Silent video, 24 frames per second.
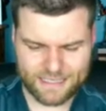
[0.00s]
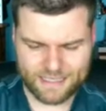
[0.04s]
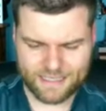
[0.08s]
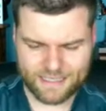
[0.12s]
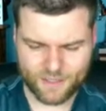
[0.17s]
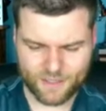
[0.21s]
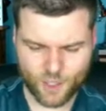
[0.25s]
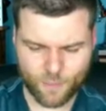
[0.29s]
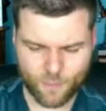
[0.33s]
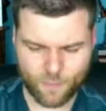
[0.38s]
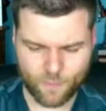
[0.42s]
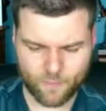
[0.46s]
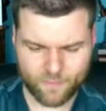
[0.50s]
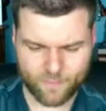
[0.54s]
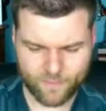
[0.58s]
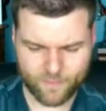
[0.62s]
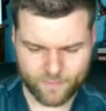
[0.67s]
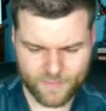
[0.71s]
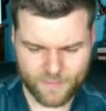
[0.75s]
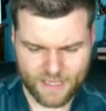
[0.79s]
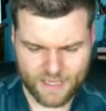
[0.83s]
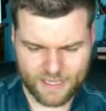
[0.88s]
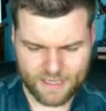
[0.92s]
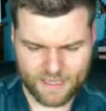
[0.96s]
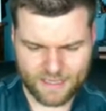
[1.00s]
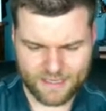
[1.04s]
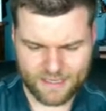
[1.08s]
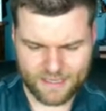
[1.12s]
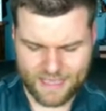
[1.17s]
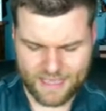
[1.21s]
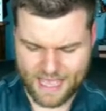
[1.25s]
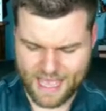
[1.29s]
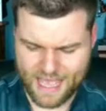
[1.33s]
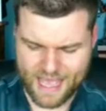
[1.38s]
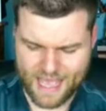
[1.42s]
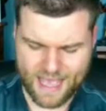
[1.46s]
Oop.
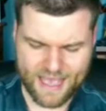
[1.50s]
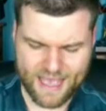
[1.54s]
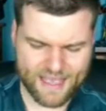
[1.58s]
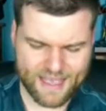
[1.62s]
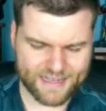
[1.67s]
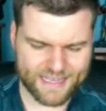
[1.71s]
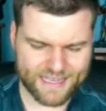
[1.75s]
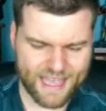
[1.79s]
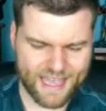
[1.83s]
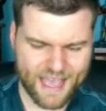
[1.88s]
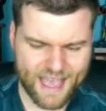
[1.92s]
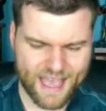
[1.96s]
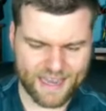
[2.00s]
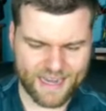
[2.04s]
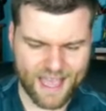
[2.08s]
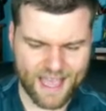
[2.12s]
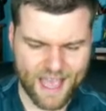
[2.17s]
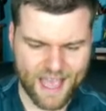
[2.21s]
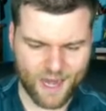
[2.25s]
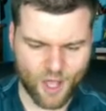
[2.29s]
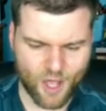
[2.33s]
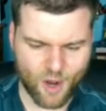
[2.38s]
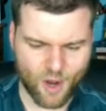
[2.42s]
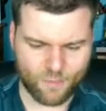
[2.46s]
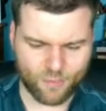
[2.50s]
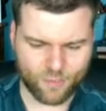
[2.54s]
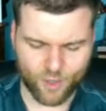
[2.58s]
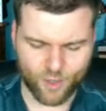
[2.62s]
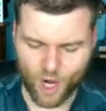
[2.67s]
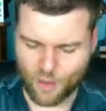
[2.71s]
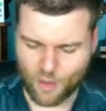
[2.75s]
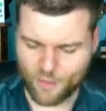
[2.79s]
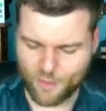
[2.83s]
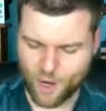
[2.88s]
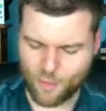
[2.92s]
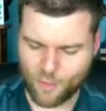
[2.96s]
Non-Hollow
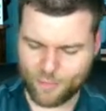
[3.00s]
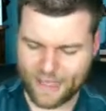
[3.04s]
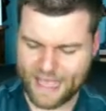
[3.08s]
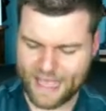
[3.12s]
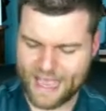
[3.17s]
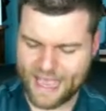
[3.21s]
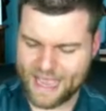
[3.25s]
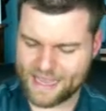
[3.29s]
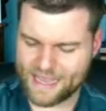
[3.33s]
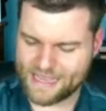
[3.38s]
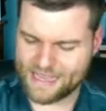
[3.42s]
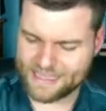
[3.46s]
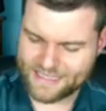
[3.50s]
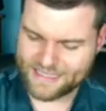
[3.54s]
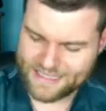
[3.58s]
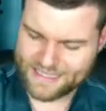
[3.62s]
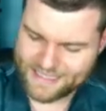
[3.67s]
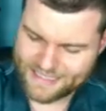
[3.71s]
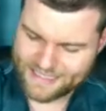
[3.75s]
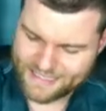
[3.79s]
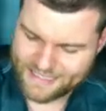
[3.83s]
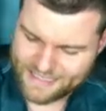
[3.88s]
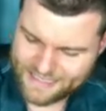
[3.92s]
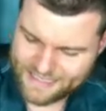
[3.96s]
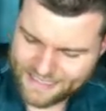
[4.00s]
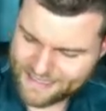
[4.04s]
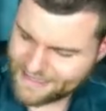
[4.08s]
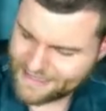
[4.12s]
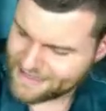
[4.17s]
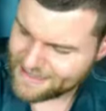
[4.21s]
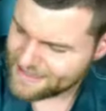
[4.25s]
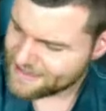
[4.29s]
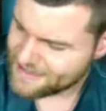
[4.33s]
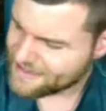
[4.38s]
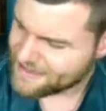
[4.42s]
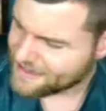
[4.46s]
Probo Pass.
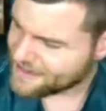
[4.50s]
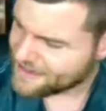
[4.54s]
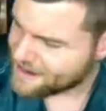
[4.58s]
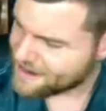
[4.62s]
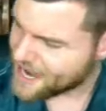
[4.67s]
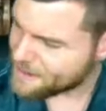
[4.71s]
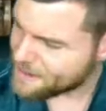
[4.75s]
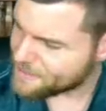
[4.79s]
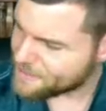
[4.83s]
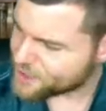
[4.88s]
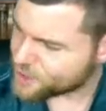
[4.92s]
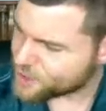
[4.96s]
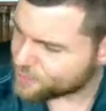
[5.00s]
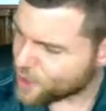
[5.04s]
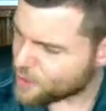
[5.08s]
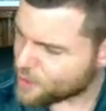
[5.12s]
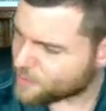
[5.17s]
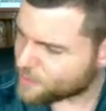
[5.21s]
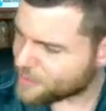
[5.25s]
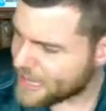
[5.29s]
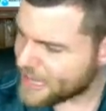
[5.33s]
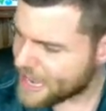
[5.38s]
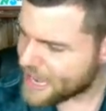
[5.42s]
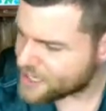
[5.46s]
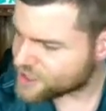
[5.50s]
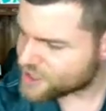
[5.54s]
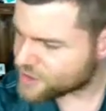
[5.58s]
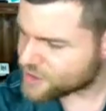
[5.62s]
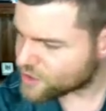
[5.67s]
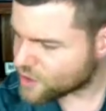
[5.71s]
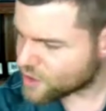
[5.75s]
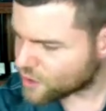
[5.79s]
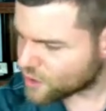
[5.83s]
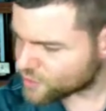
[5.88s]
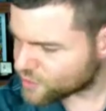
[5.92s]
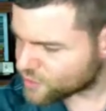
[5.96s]
Alright, Mr. Probo Pass,
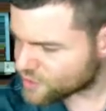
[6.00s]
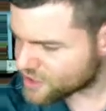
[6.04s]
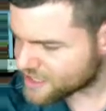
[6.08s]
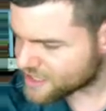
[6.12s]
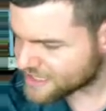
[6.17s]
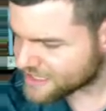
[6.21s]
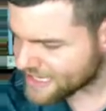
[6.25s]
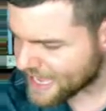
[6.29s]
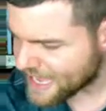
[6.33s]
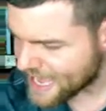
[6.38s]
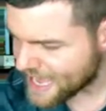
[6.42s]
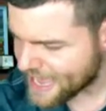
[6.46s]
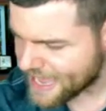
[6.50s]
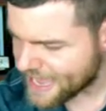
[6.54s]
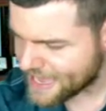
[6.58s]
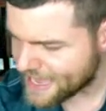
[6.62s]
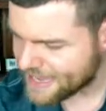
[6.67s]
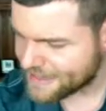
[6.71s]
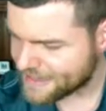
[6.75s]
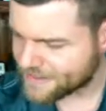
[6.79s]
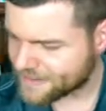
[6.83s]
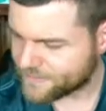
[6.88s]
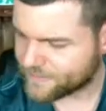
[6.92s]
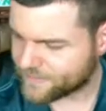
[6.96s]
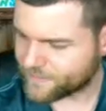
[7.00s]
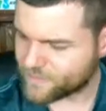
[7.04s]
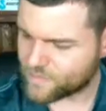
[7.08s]
go to the side.